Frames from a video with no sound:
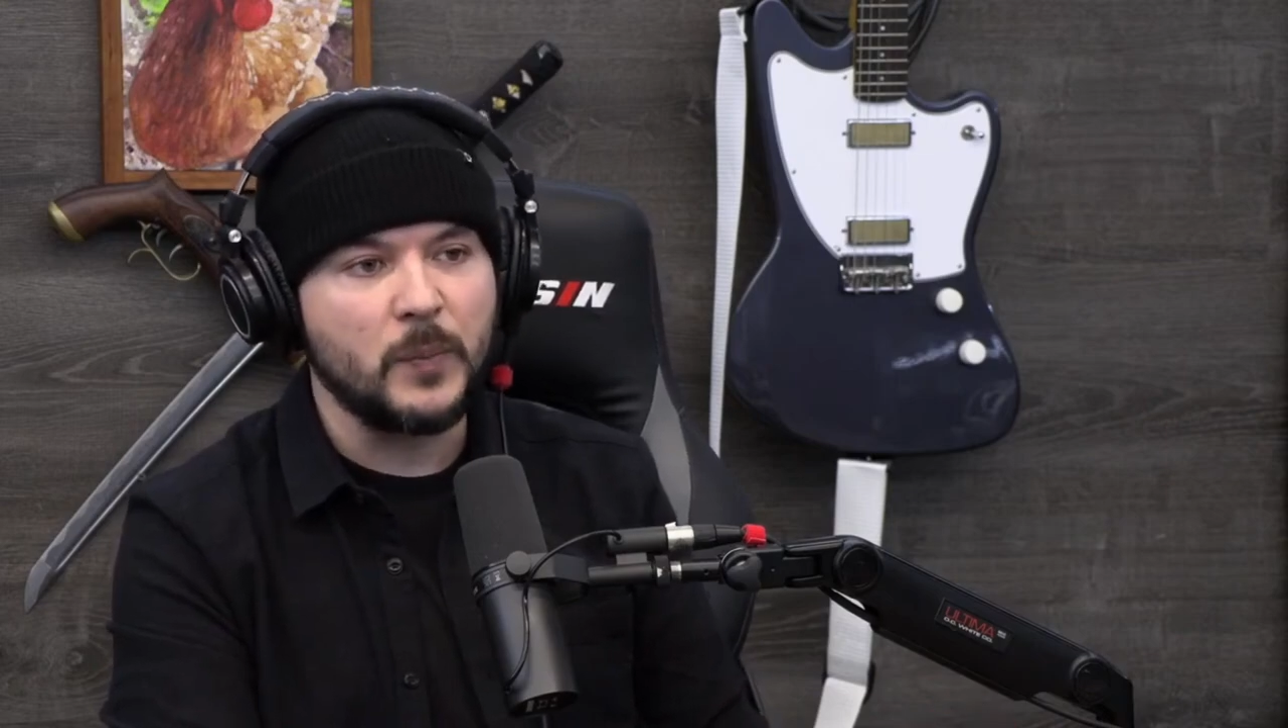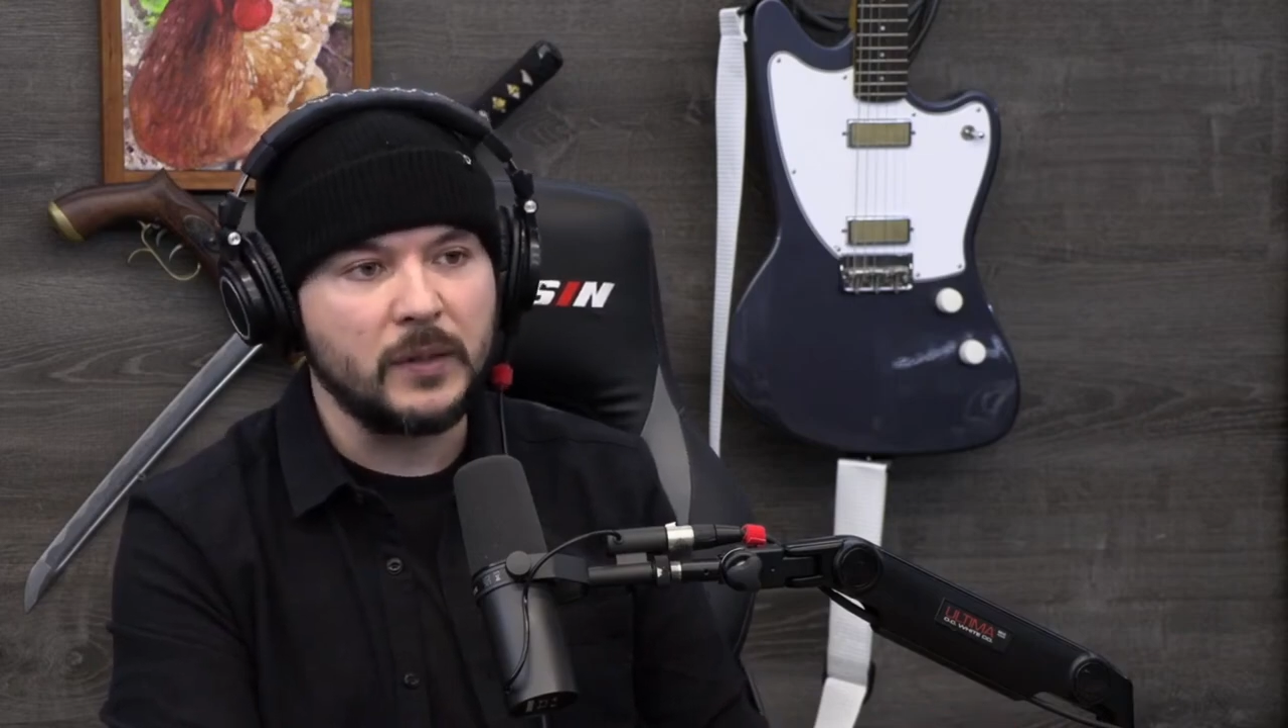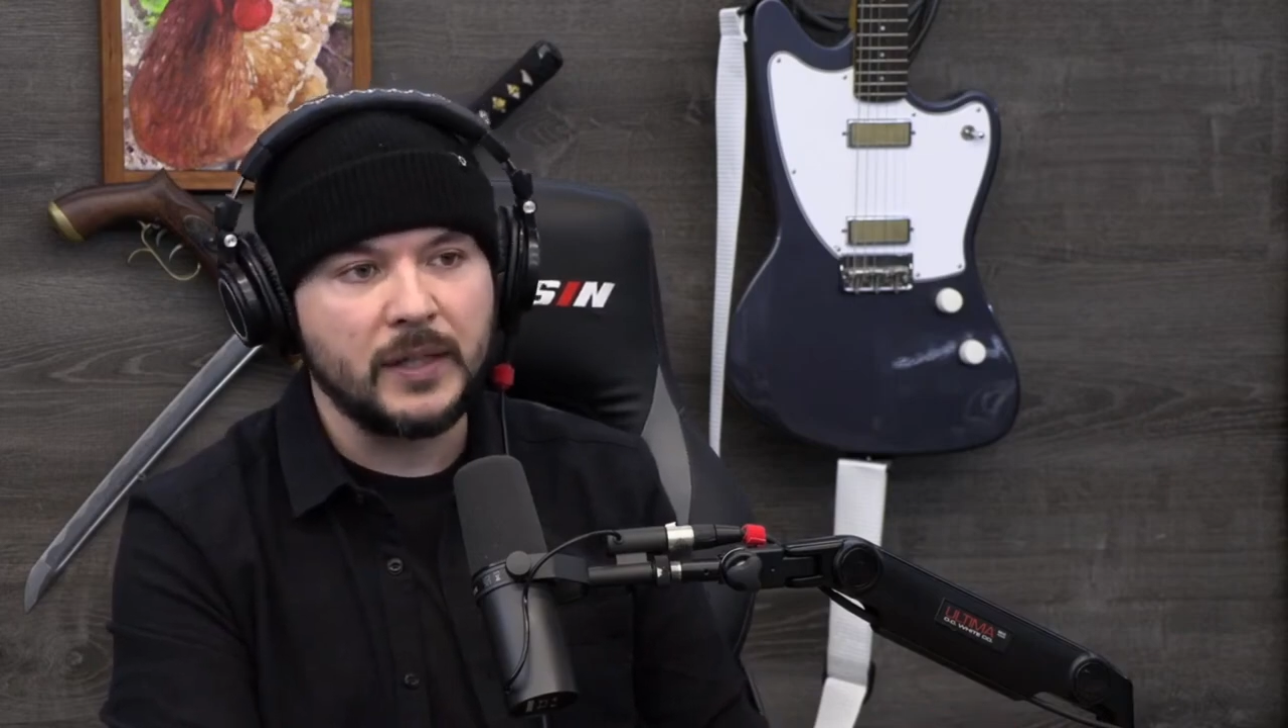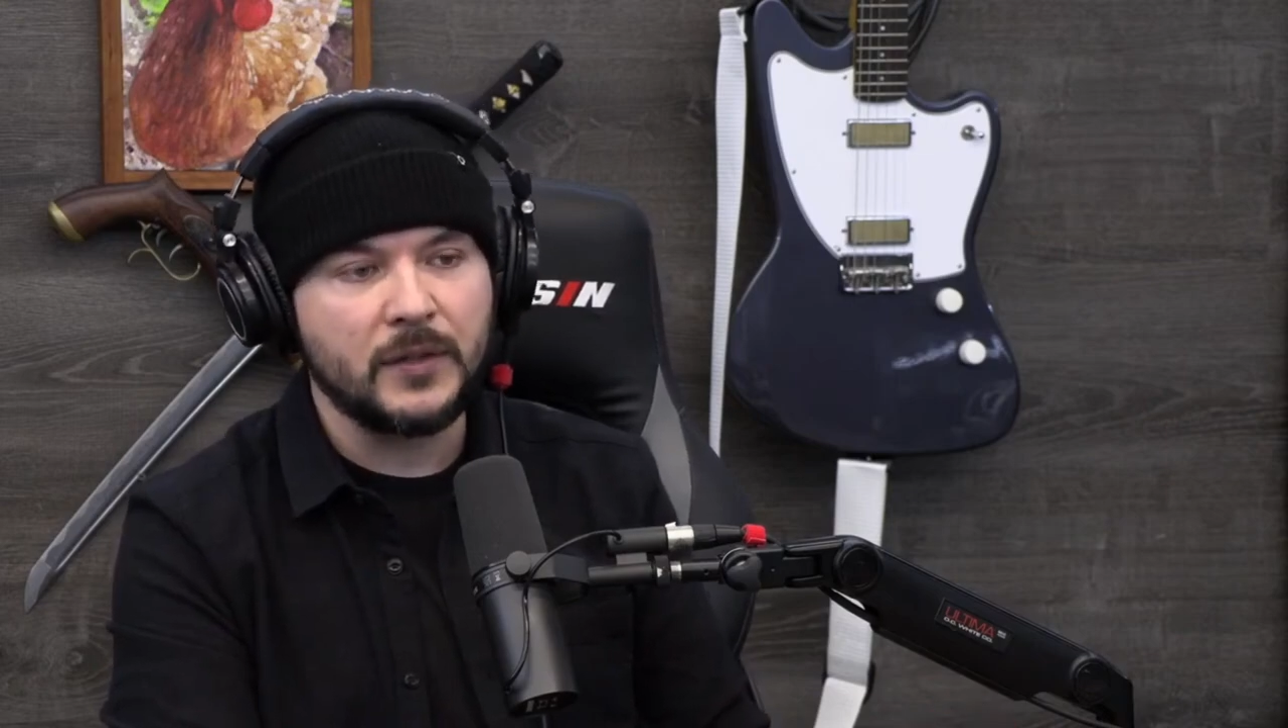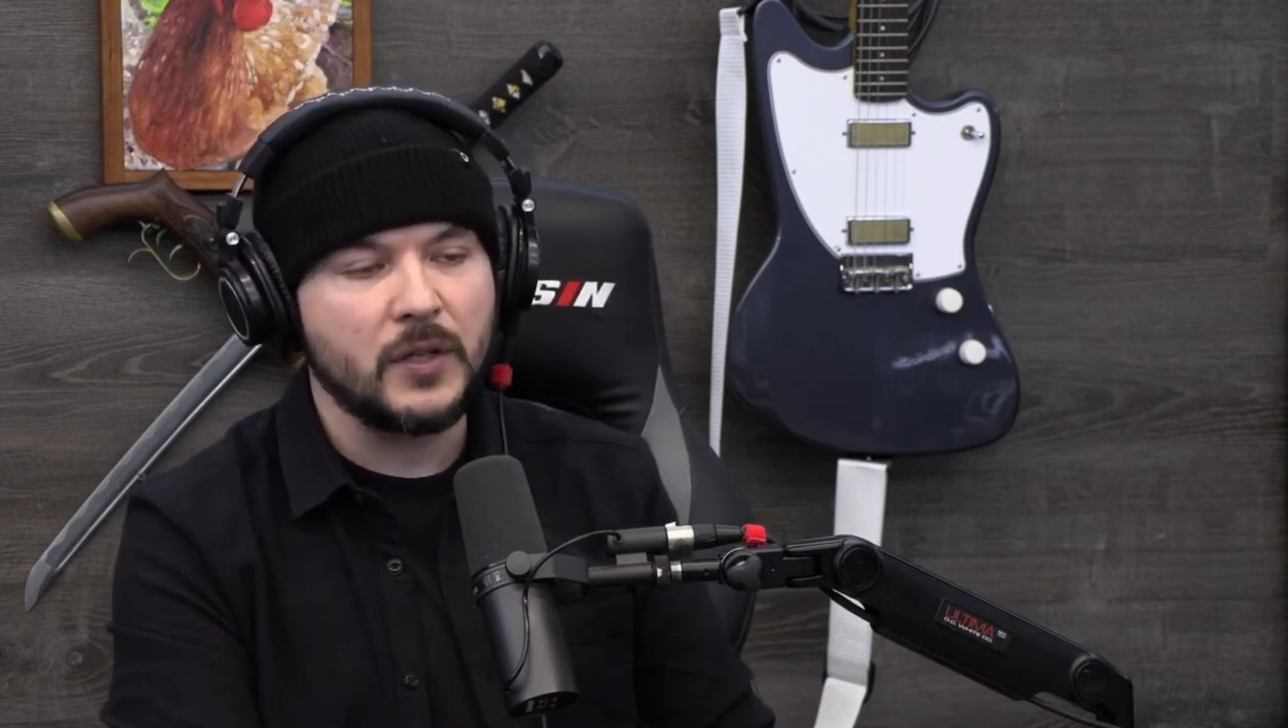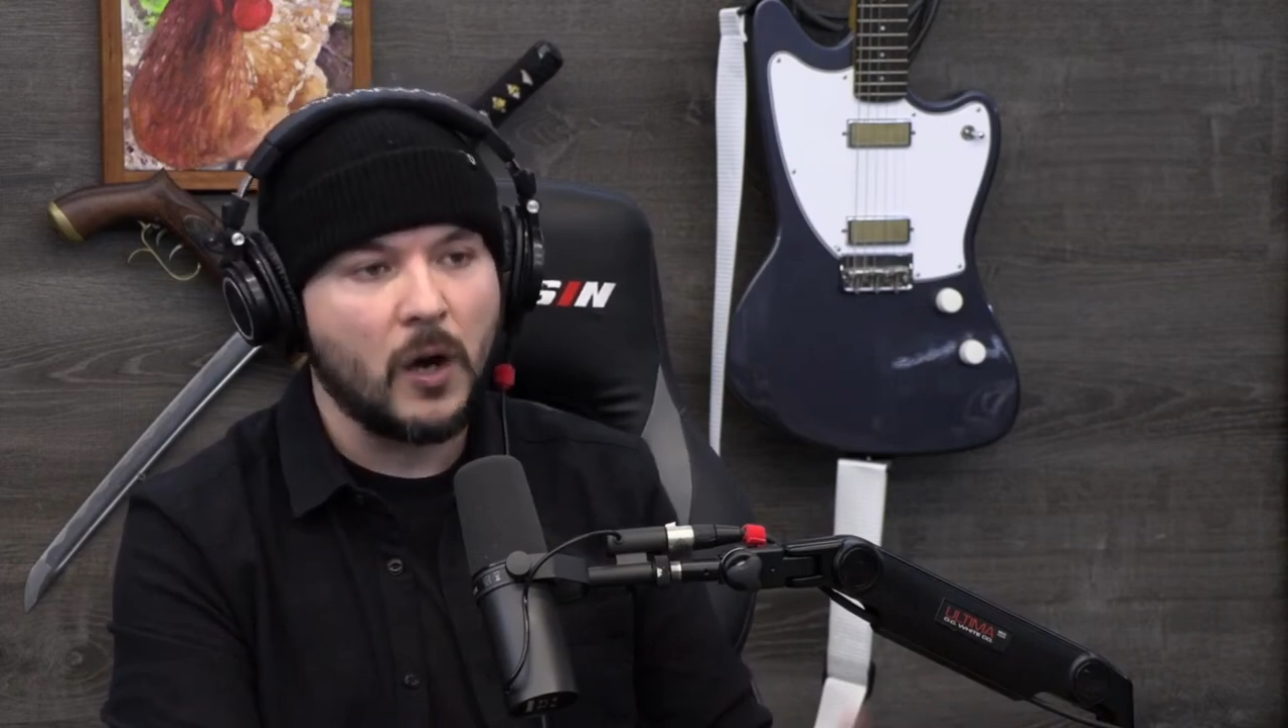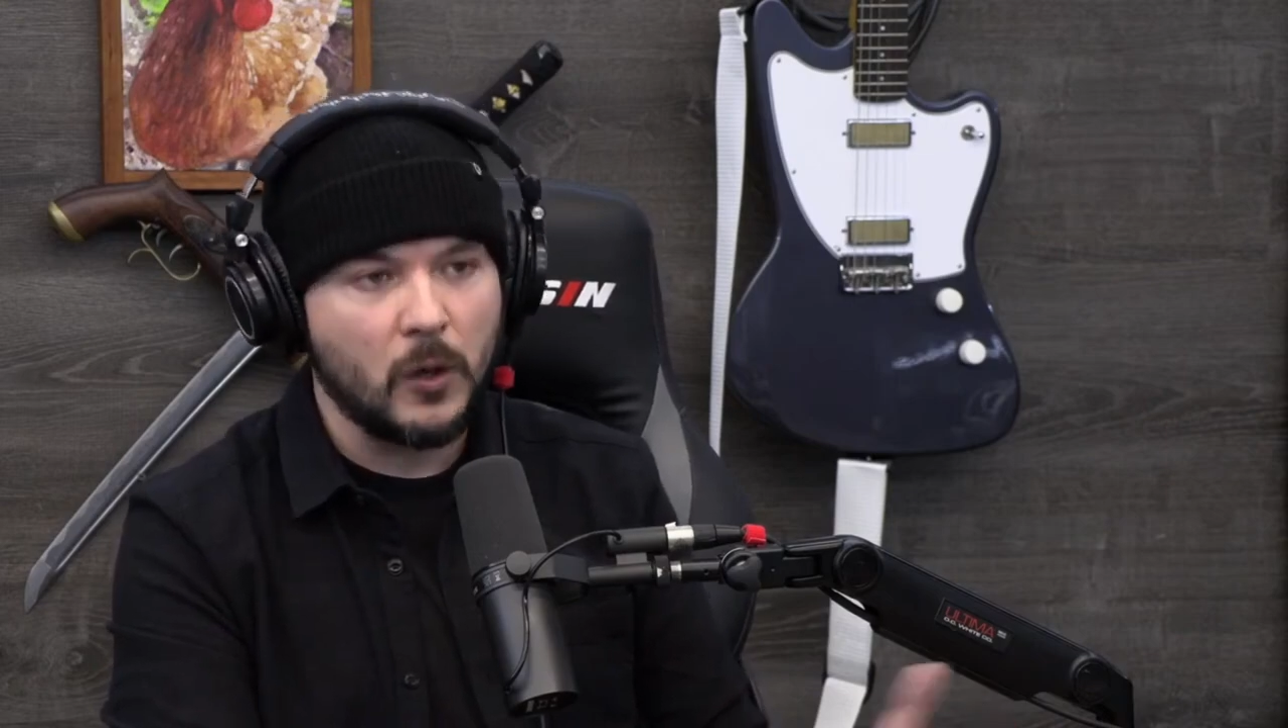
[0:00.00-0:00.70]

buildings and